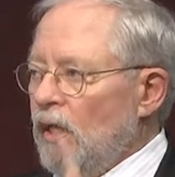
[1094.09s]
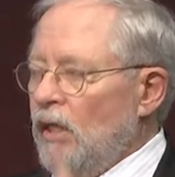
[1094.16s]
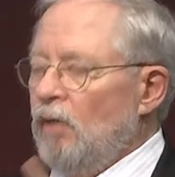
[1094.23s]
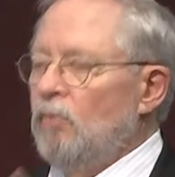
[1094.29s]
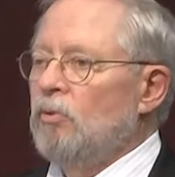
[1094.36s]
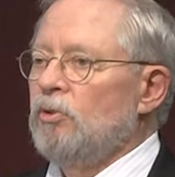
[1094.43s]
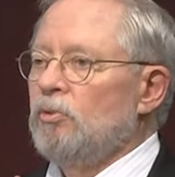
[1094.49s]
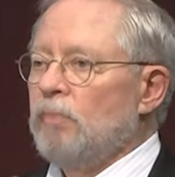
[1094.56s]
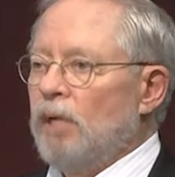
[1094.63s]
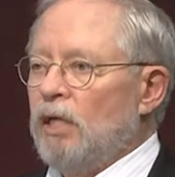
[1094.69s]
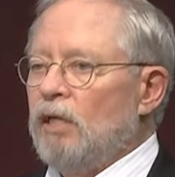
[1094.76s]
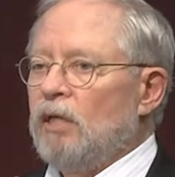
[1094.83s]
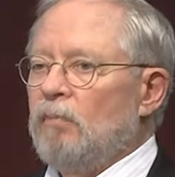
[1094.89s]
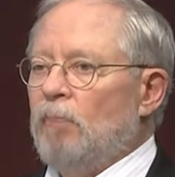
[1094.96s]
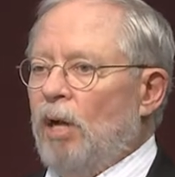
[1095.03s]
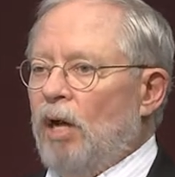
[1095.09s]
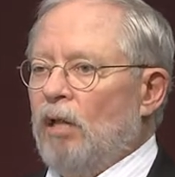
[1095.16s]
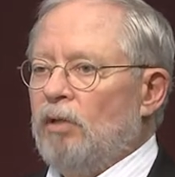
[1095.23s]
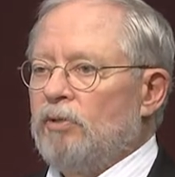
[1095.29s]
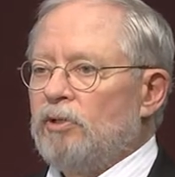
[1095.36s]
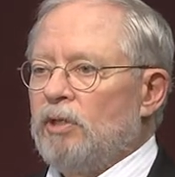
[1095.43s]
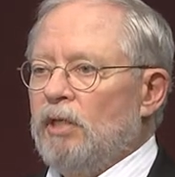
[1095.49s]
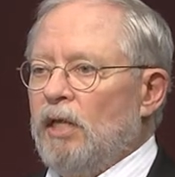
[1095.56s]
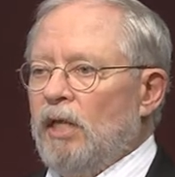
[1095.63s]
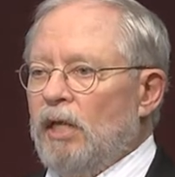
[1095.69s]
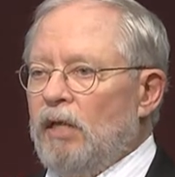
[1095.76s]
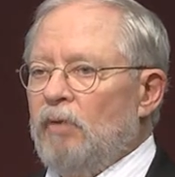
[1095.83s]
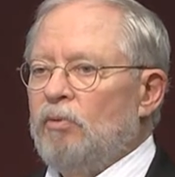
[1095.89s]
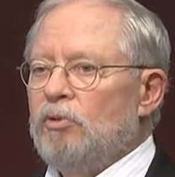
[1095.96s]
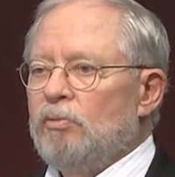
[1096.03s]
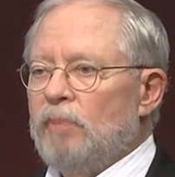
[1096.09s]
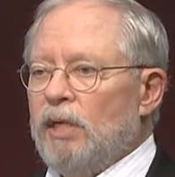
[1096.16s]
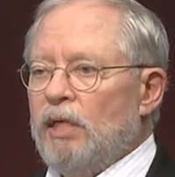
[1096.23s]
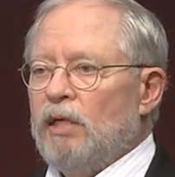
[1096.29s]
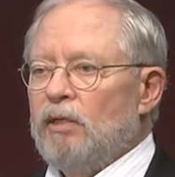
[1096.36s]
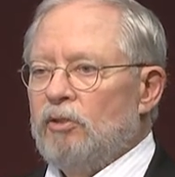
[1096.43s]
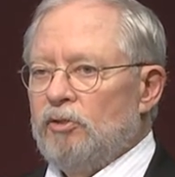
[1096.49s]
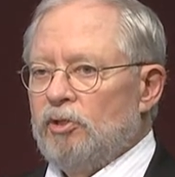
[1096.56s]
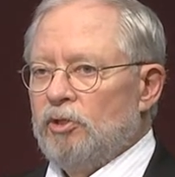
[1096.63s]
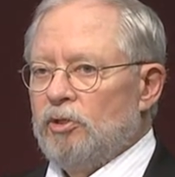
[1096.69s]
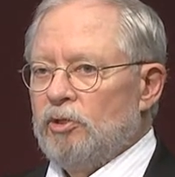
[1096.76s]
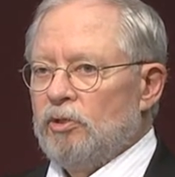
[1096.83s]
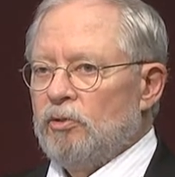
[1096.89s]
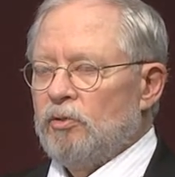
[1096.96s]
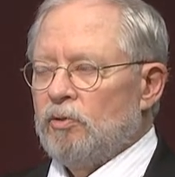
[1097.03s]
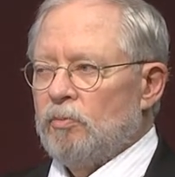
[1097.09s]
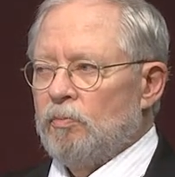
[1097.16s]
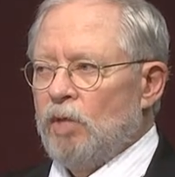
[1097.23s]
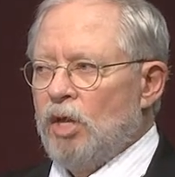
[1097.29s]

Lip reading: he was making policy, he was making decisions.